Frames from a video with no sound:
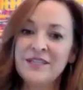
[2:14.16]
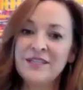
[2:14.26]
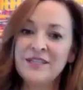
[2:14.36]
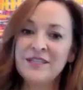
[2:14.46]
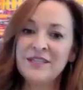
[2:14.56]

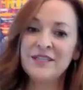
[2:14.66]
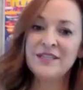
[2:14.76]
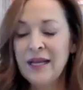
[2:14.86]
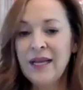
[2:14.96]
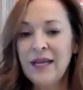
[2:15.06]
on the
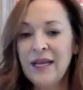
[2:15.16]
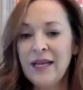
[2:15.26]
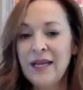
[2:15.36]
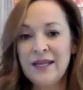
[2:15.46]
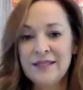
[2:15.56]
bandwagon,
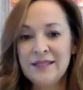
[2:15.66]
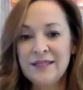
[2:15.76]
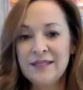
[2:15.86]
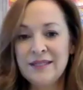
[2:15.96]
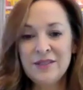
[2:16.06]

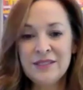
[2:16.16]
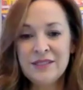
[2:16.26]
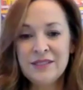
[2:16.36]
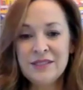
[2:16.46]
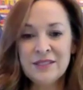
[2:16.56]
and
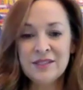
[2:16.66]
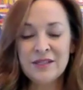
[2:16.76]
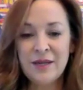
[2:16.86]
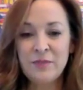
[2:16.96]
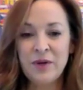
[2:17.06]
then you
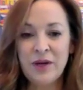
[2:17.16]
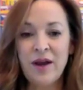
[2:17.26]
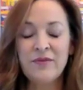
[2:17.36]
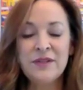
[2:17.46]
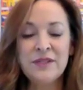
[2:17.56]
see it
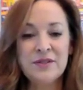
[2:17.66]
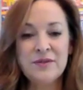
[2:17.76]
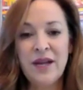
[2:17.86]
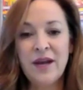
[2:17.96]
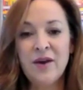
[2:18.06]
start
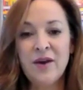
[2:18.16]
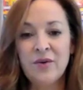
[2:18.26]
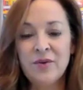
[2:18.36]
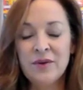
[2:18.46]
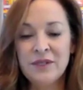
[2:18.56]
tapering off. And
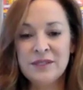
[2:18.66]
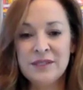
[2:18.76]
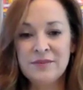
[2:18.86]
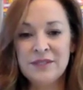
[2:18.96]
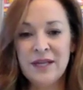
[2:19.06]
so
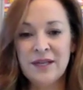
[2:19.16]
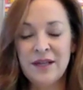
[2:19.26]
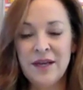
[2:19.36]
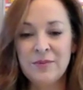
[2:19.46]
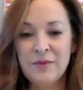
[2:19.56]
now it
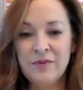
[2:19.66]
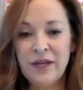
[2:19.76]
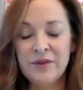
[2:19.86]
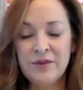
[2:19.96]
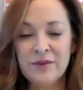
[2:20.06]
seems that a lot
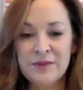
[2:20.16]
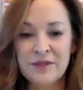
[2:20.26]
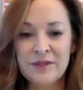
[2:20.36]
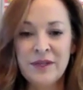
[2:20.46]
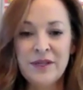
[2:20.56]
of provider
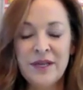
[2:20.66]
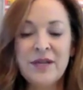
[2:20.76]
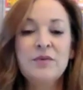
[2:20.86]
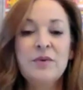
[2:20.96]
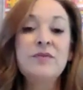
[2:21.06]
groups are
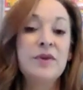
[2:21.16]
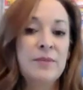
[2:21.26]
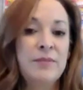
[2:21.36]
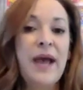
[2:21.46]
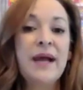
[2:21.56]
kind of
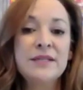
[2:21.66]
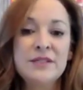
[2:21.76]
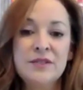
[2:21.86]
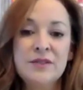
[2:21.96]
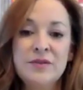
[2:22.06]
reverting
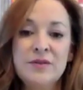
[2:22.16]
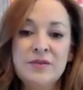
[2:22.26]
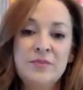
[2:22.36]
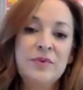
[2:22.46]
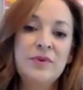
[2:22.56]
back
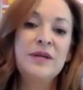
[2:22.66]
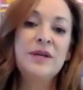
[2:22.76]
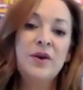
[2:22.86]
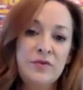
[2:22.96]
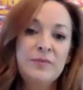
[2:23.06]
to
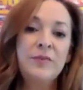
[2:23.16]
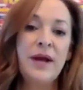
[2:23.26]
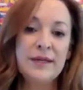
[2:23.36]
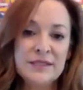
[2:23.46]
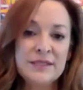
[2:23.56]
pre-COVID
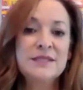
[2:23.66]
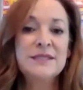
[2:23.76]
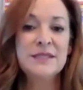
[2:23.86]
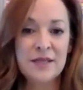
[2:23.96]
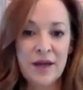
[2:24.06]

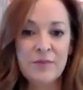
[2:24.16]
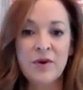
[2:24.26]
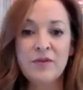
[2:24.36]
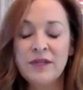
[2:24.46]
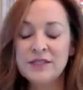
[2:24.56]
practices and a lot
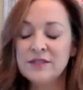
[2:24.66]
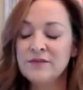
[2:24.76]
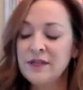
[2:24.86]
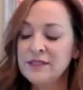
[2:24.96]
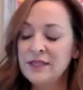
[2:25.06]
more
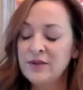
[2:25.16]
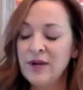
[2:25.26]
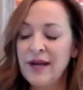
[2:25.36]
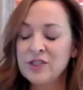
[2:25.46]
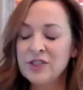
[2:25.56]
face-to-face
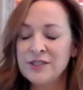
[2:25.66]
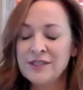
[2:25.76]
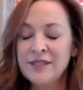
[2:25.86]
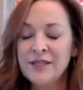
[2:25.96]
interactions.